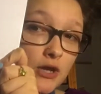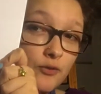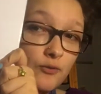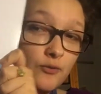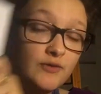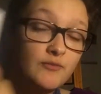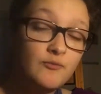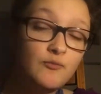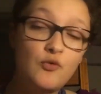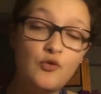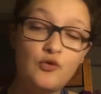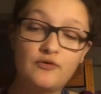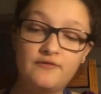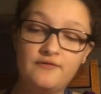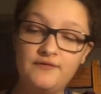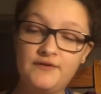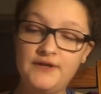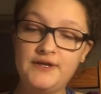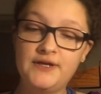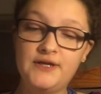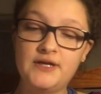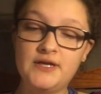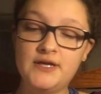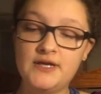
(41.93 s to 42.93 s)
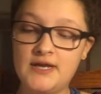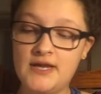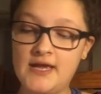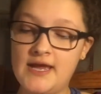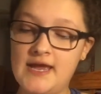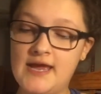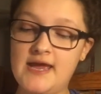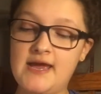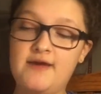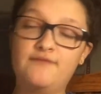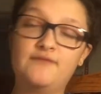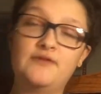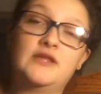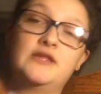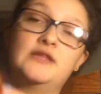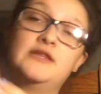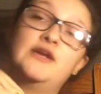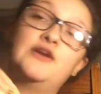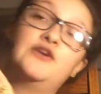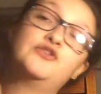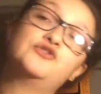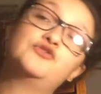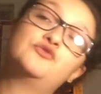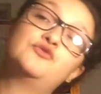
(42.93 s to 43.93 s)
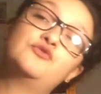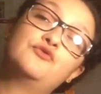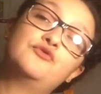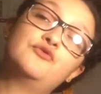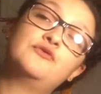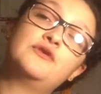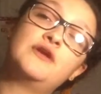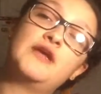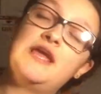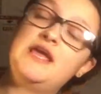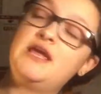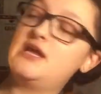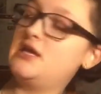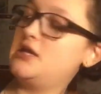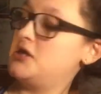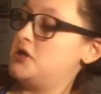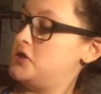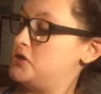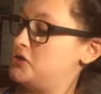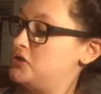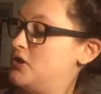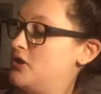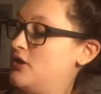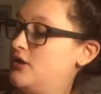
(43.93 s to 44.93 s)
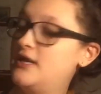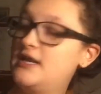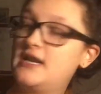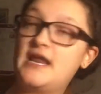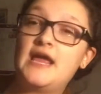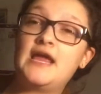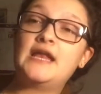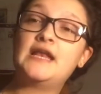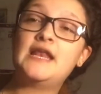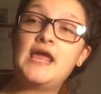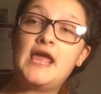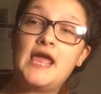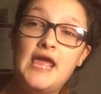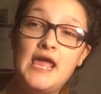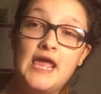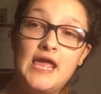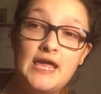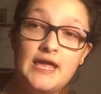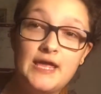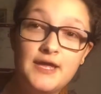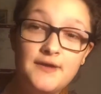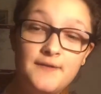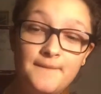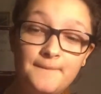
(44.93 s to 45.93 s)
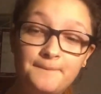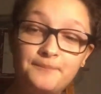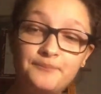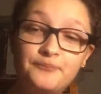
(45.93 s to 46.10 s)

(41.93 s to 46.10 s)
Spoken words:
with Morphe. I have the Dare to Create 39A.